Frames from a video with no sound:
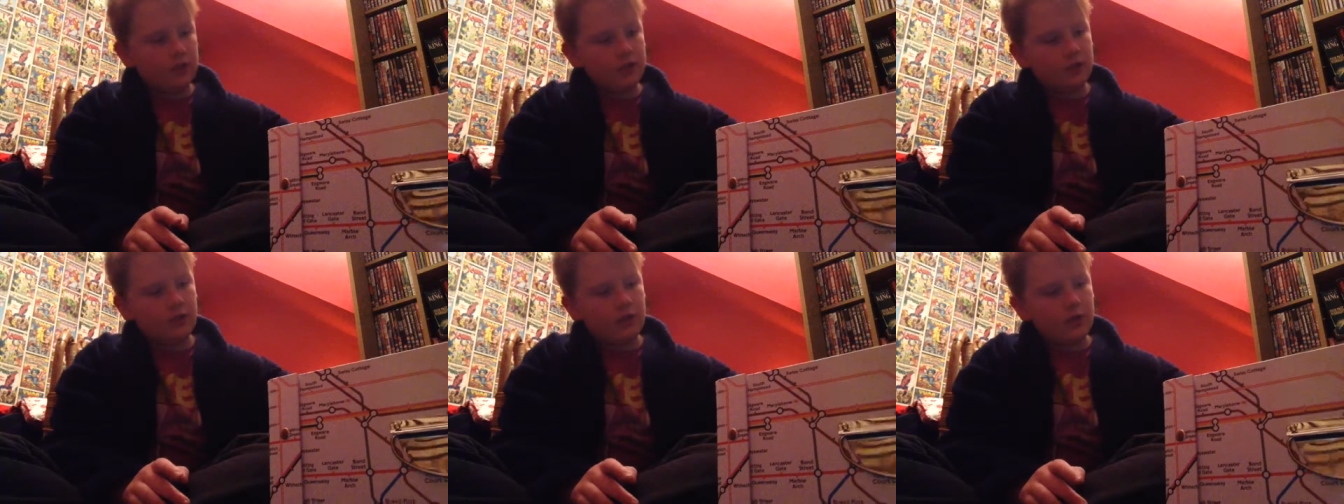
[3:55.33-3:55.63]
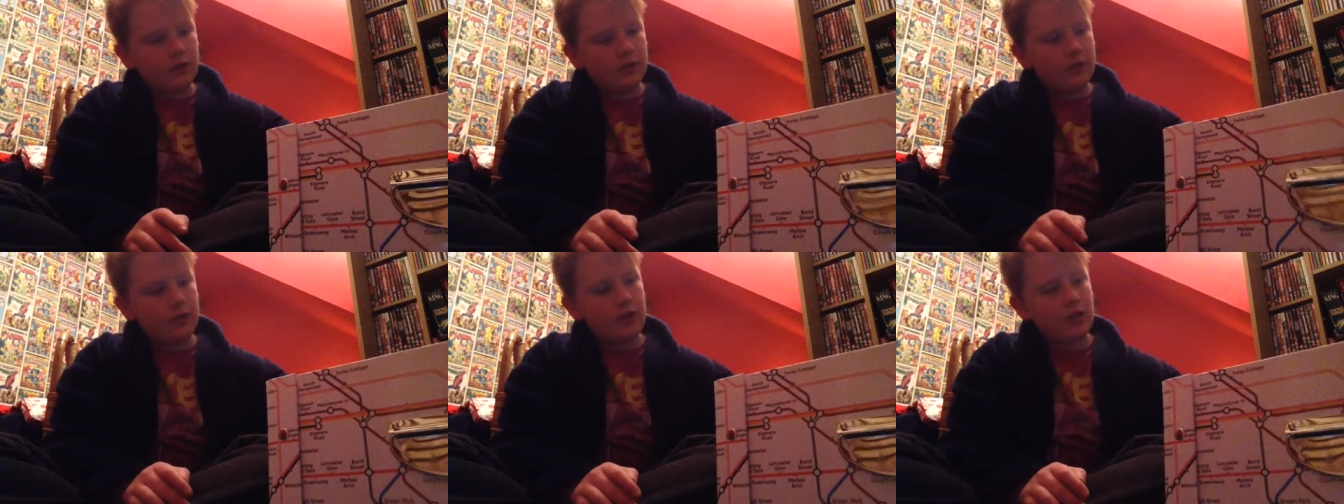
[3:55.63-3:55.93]

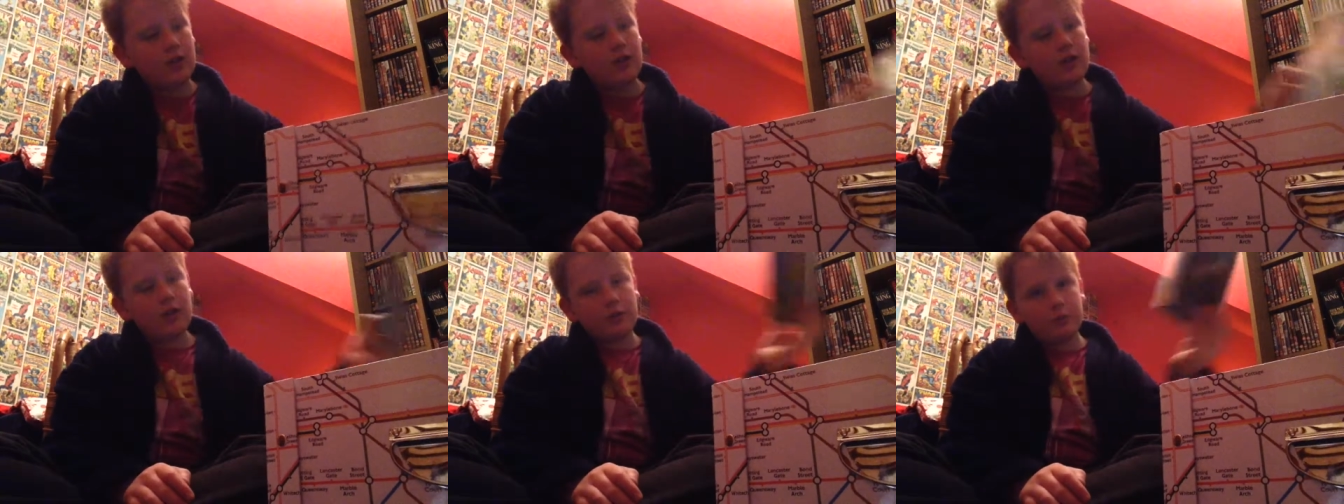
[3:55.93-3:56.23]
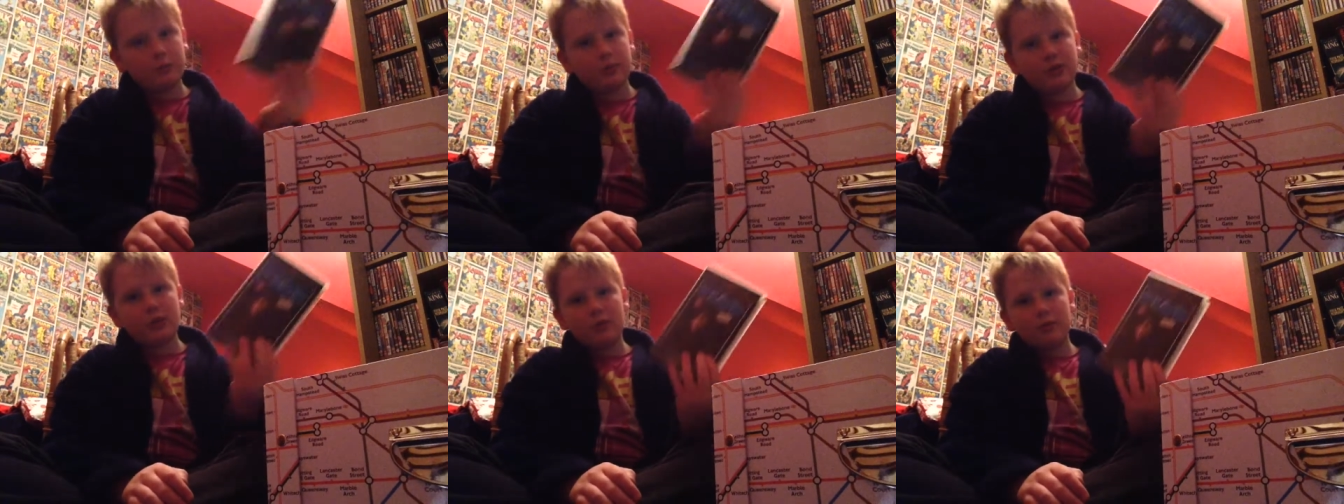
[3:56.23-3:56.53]
So, the
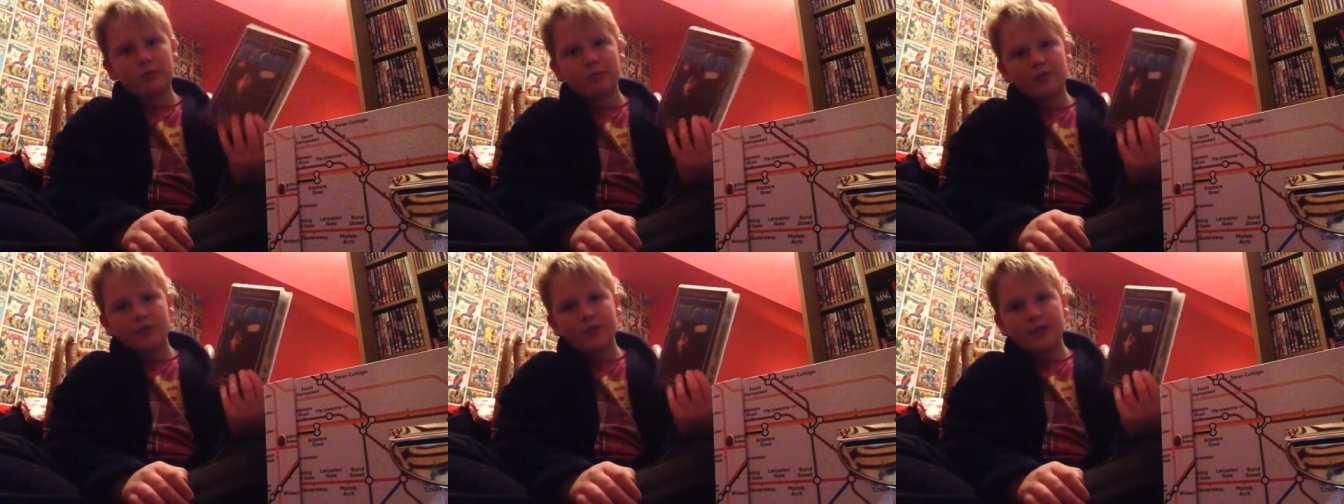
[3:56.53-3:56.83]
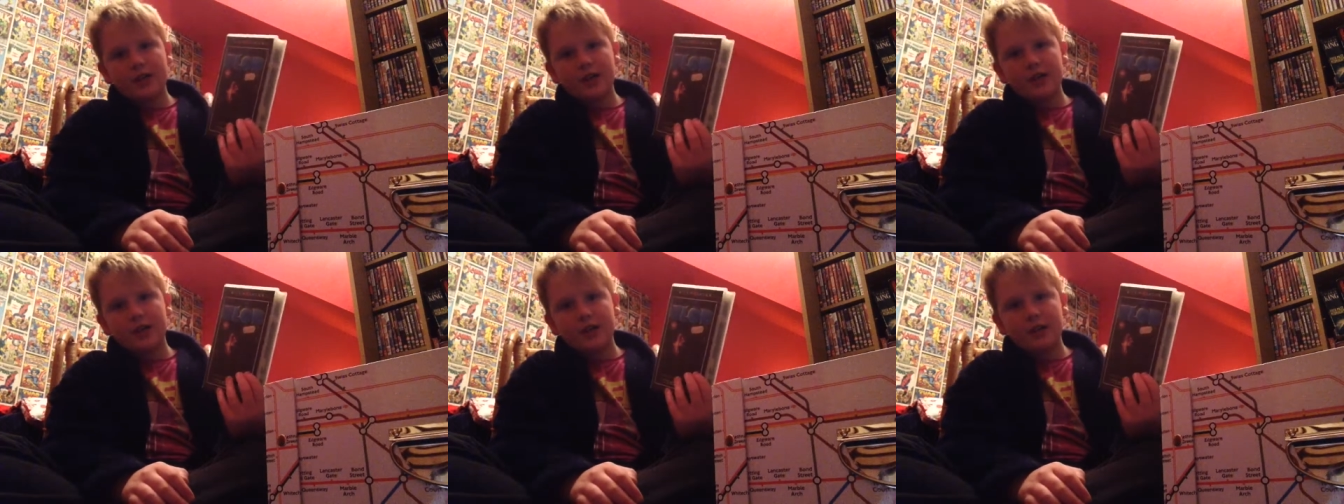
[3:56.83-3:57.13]
Blob
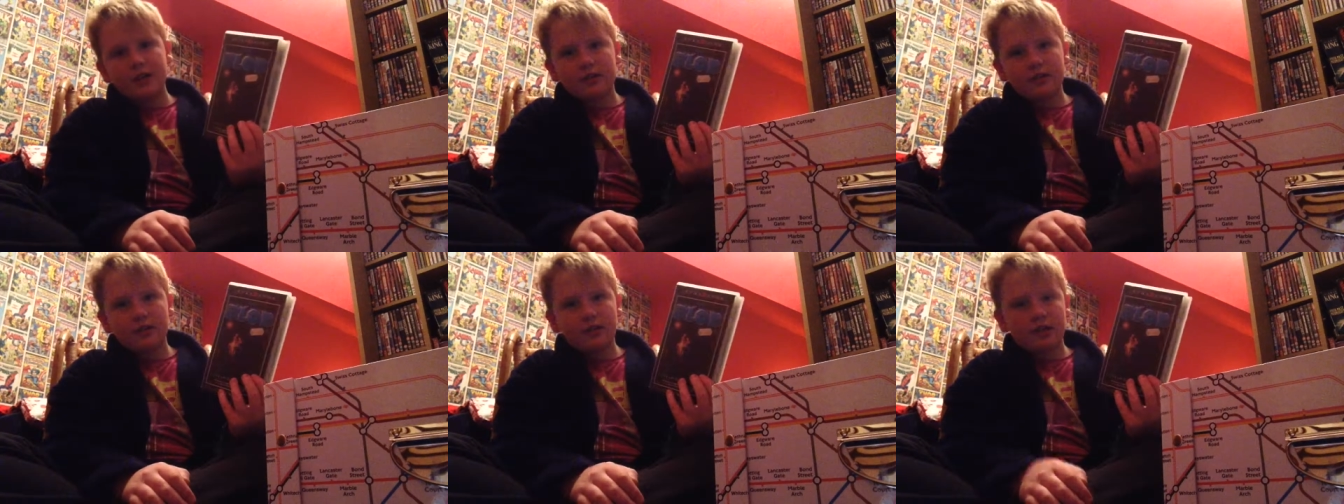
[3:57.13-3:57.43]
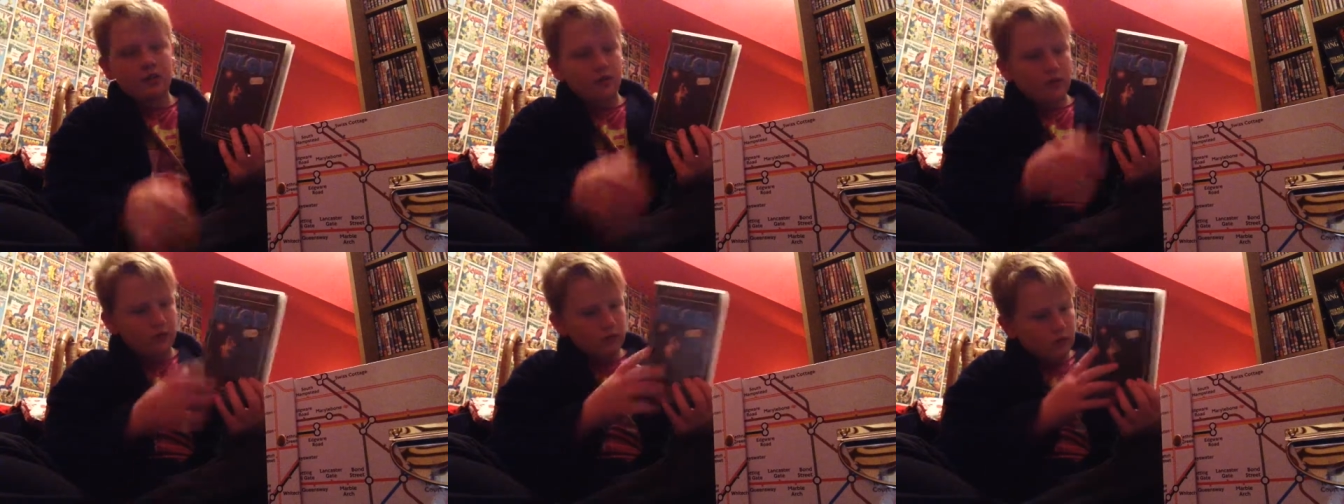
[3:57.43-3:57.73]
remake.
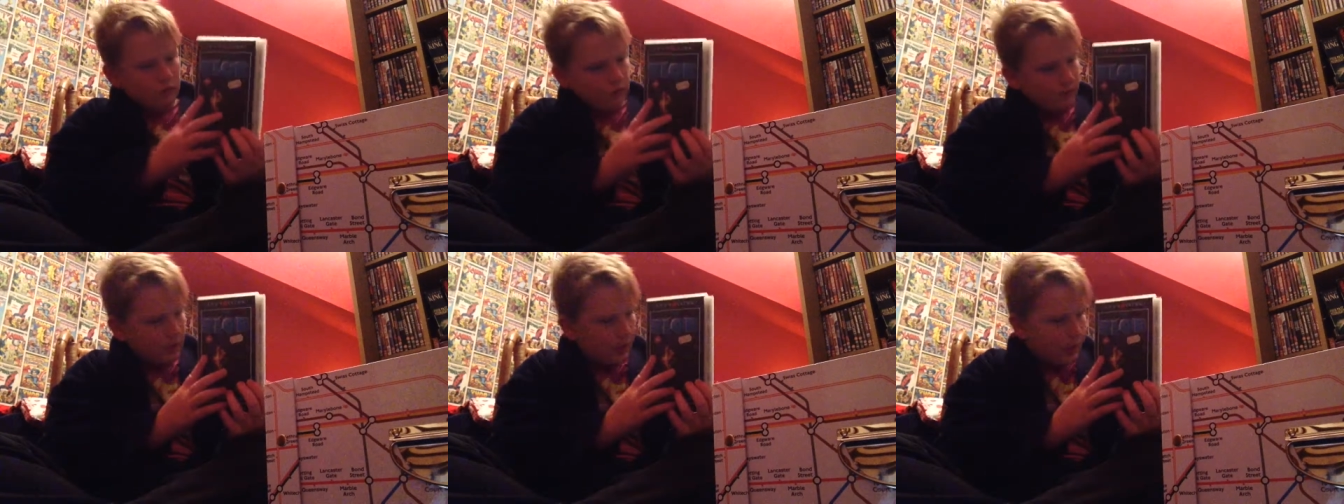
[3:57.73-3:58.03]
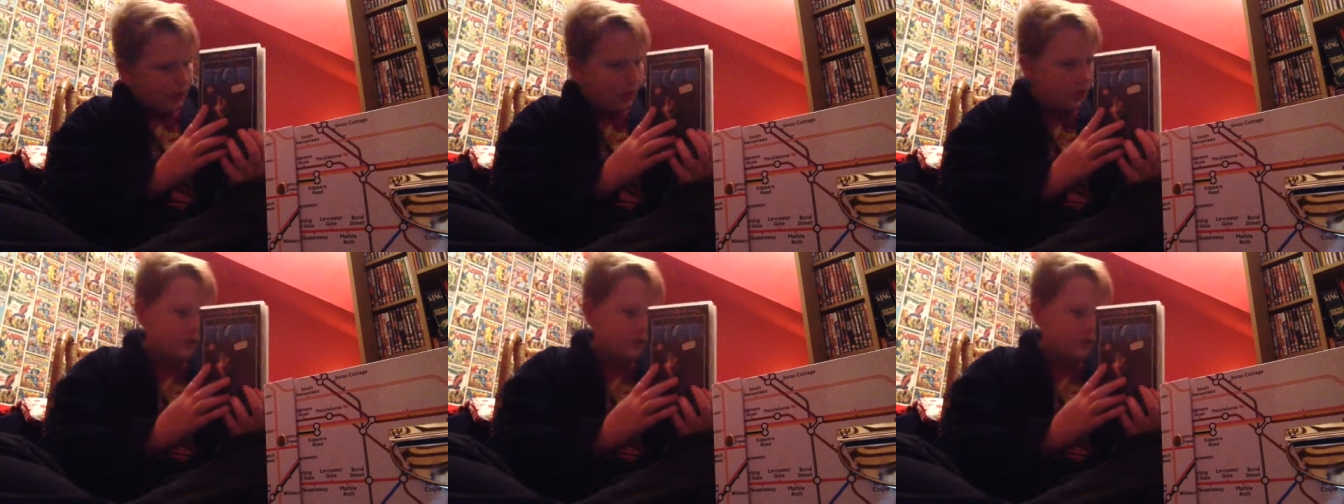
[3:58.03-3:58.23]
Oh my